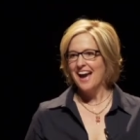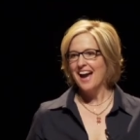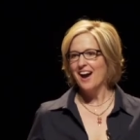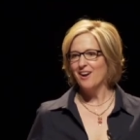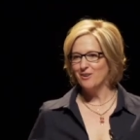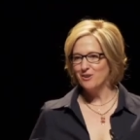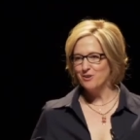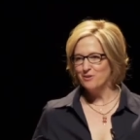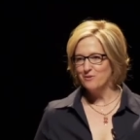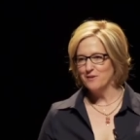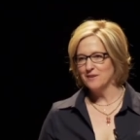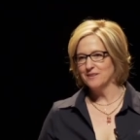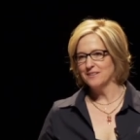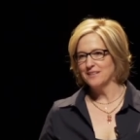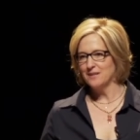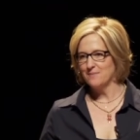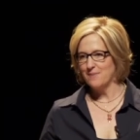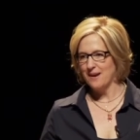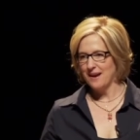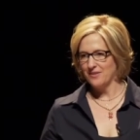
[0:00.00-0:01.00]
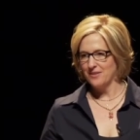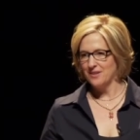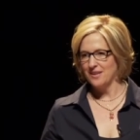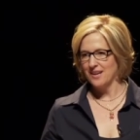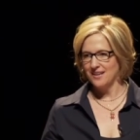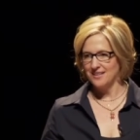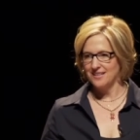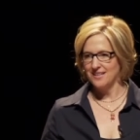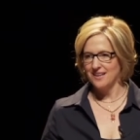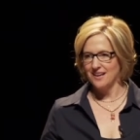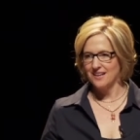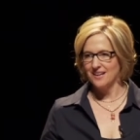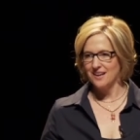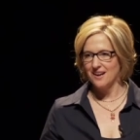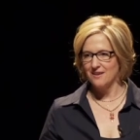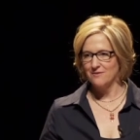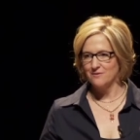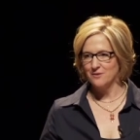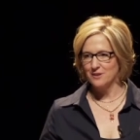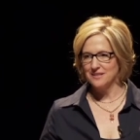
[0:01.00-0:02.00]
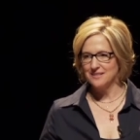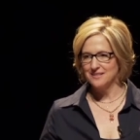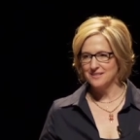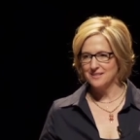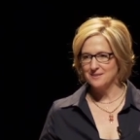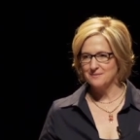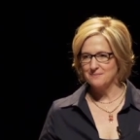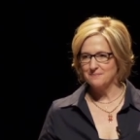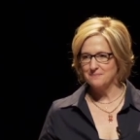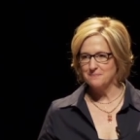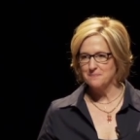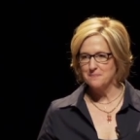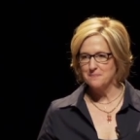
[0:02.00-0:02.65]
How are you feeling about the 99U conference?